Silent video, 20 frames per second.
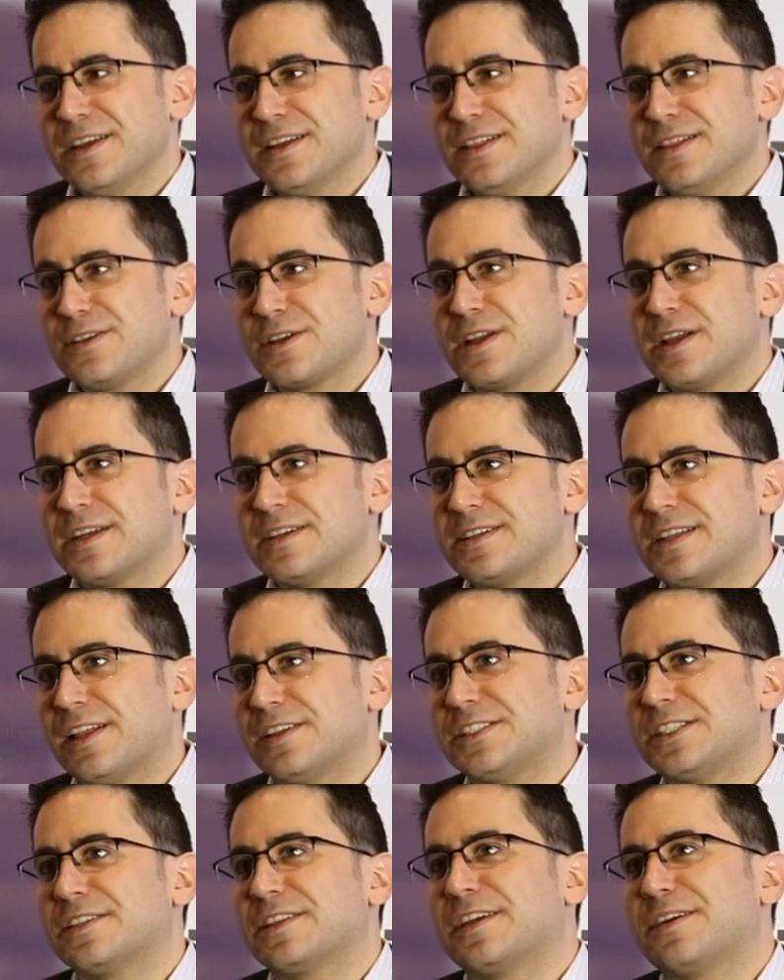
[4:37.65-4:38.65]
looking
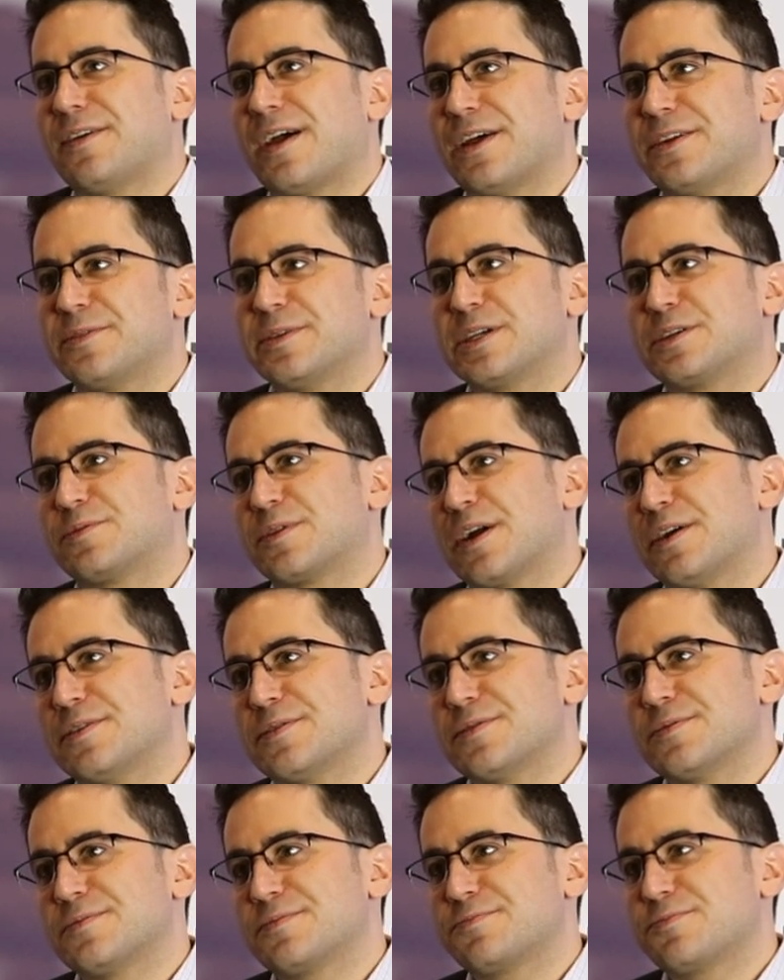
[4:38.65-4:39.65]
intelligently at how do we
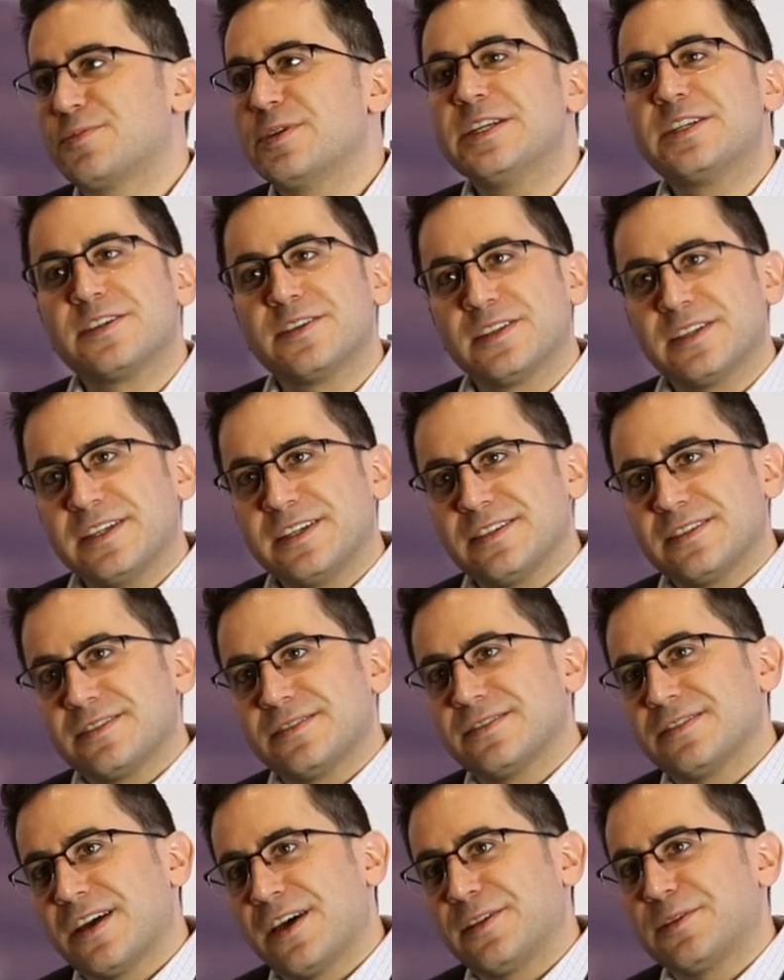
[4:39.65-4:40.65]
grow regionally
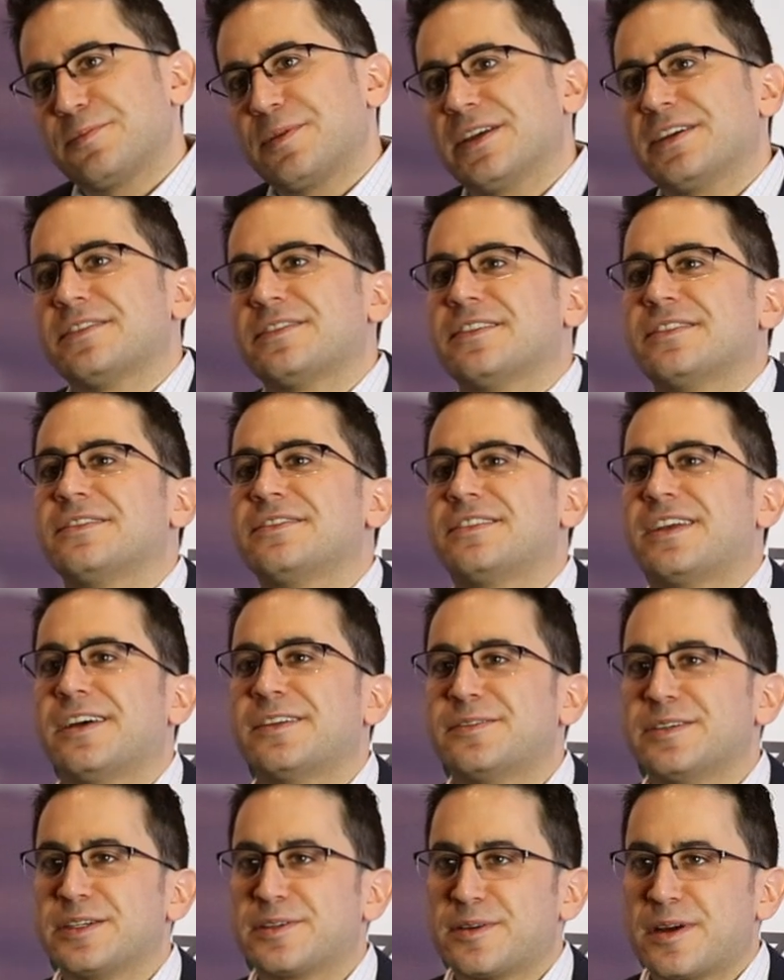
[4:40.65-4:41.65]
in other places, how
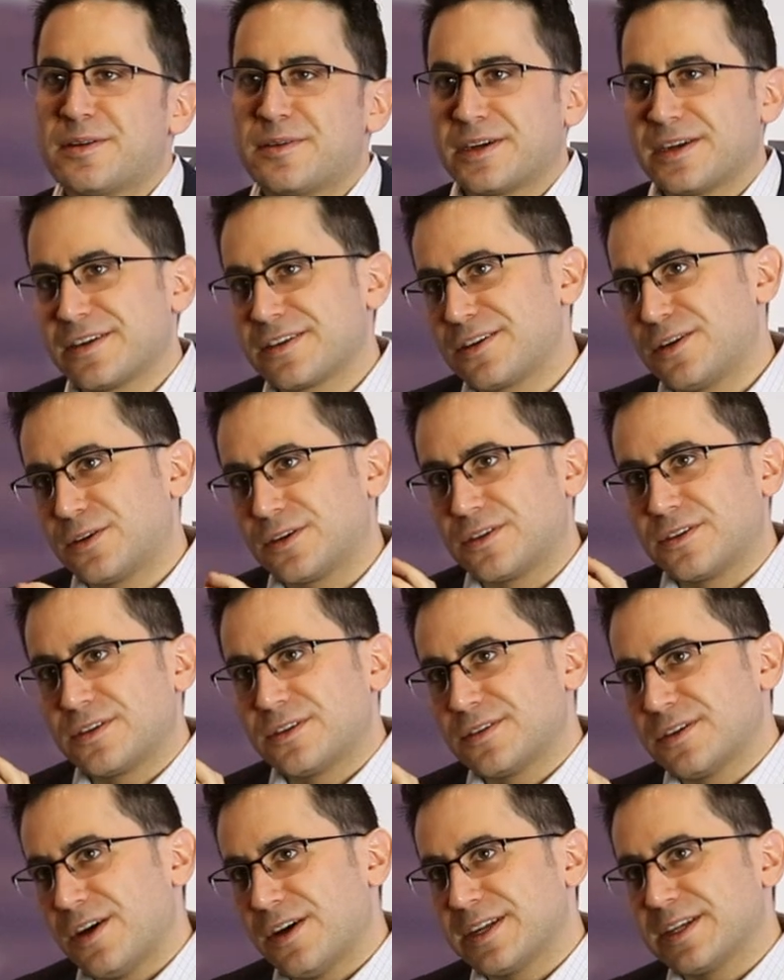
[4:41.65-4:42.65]
do we grow our
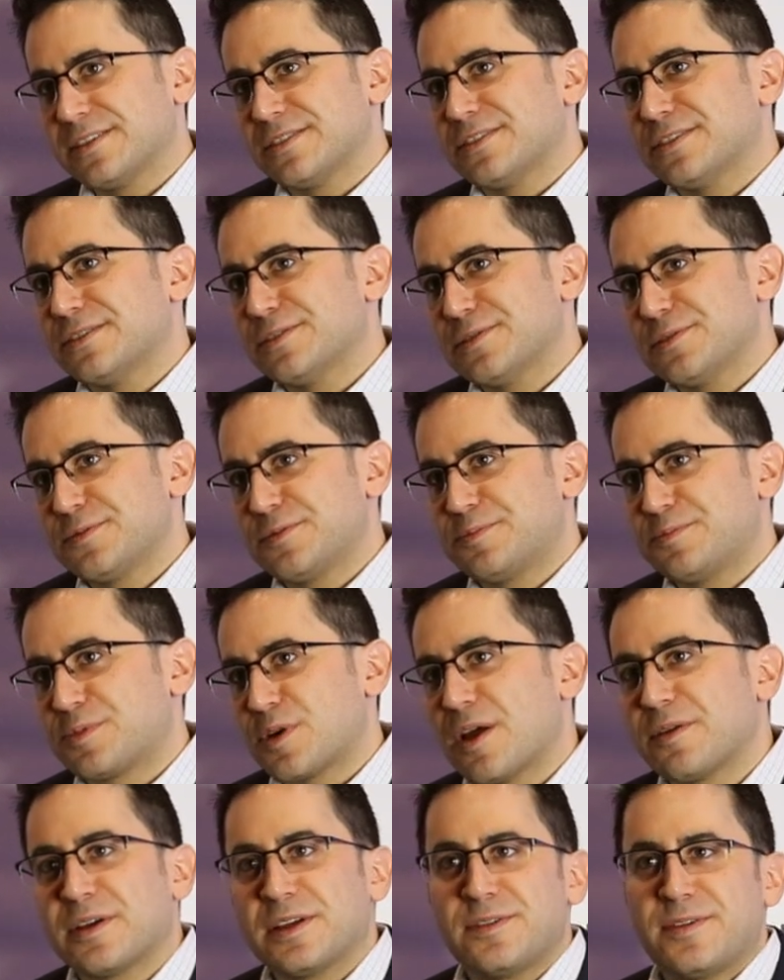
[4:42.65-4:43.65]
core audience of
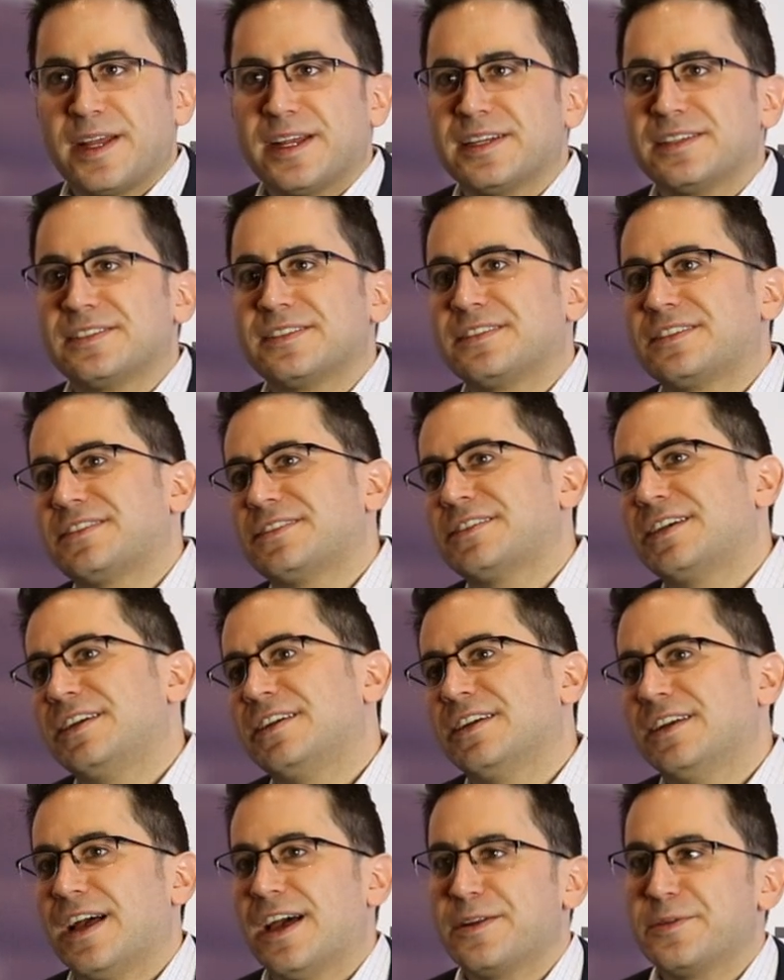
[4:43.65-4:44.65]
Broadway fans,
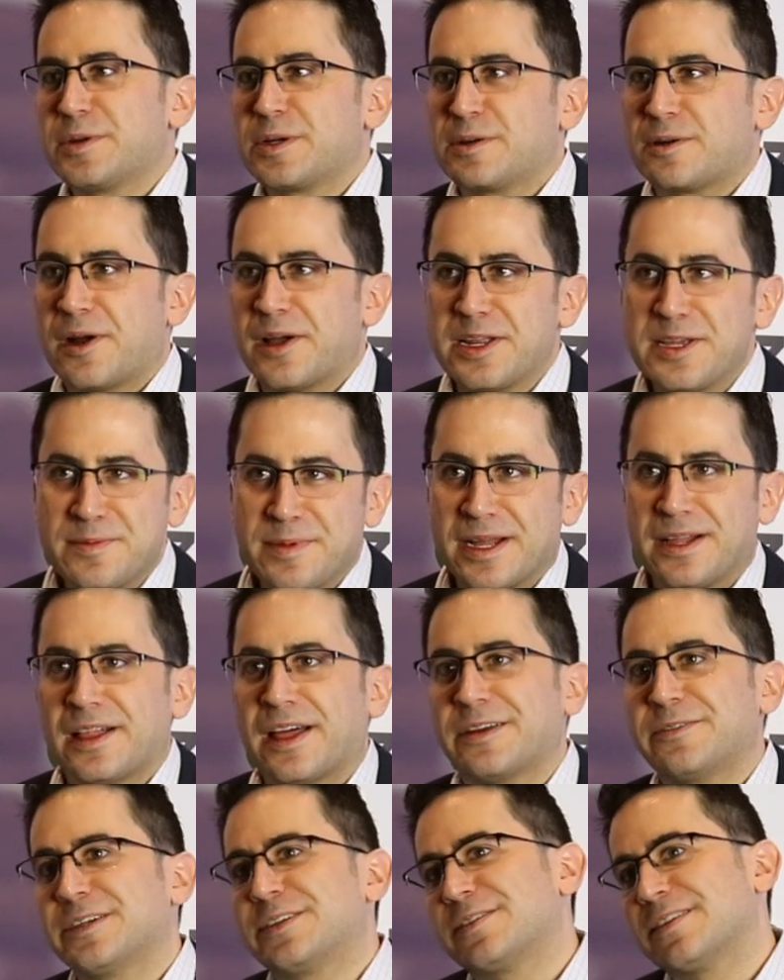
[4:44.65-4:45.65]
how do we grow on email,
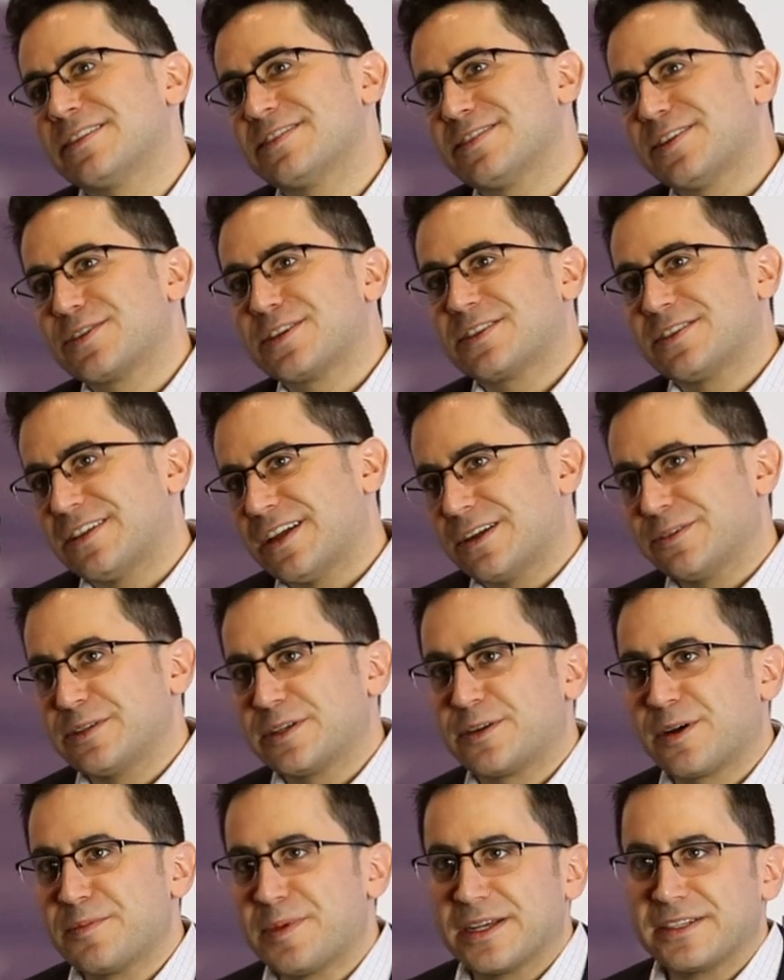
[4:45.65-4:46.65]
how do we grow on social, how do we
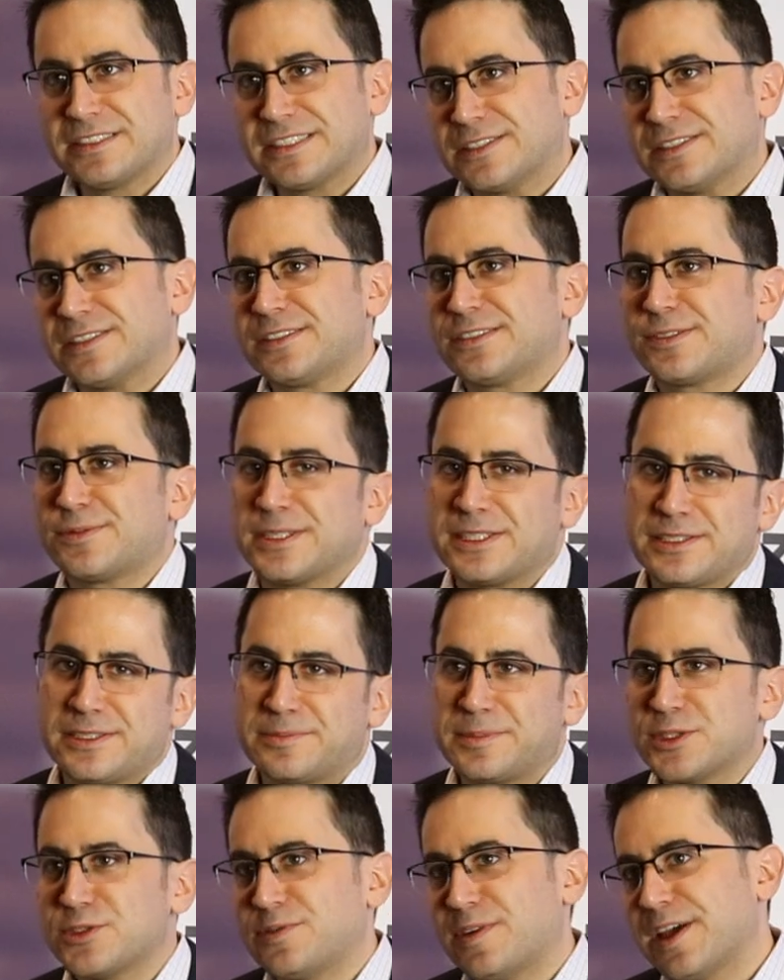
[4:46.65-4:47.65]
grow by search, what's the
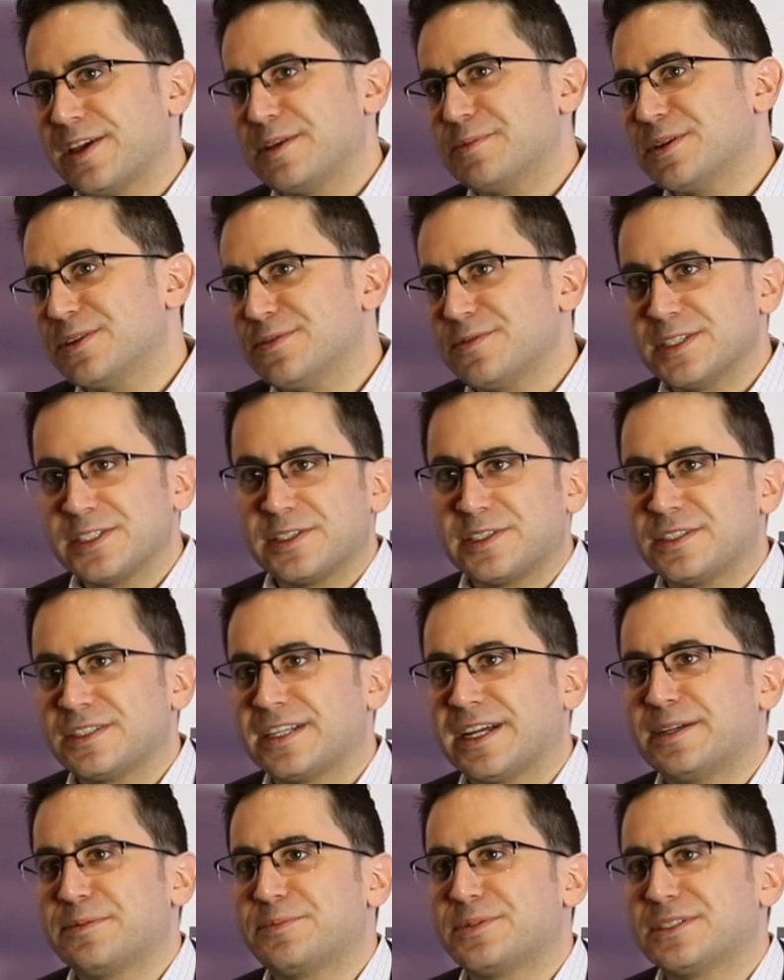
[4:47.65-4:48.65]
most valuable visitor
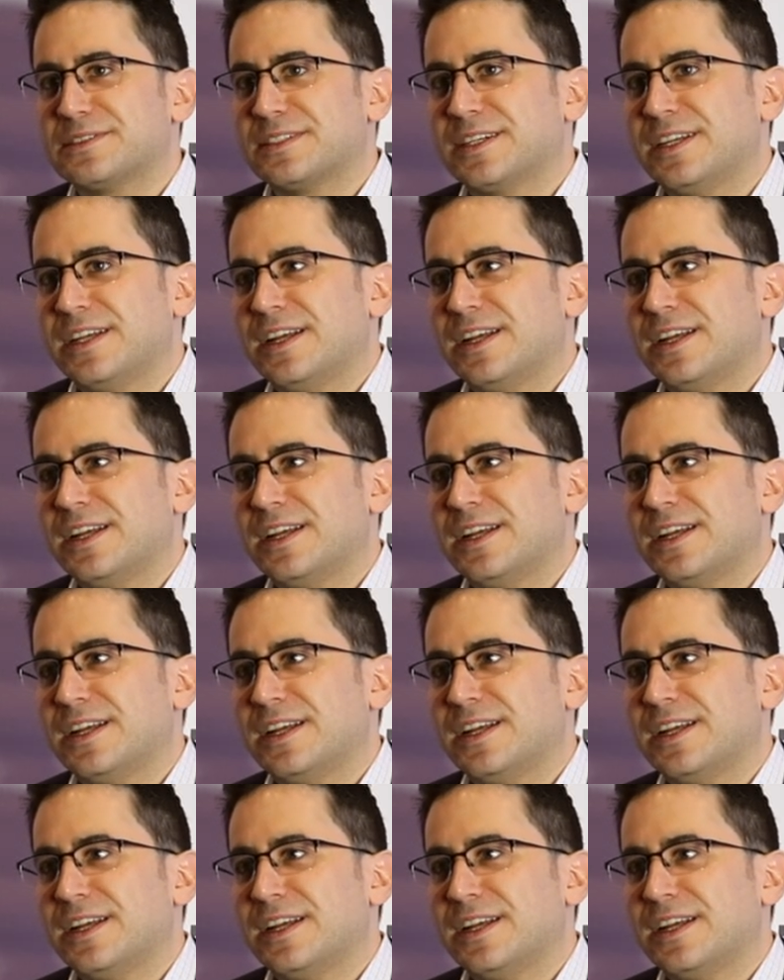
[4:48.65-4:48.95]
types.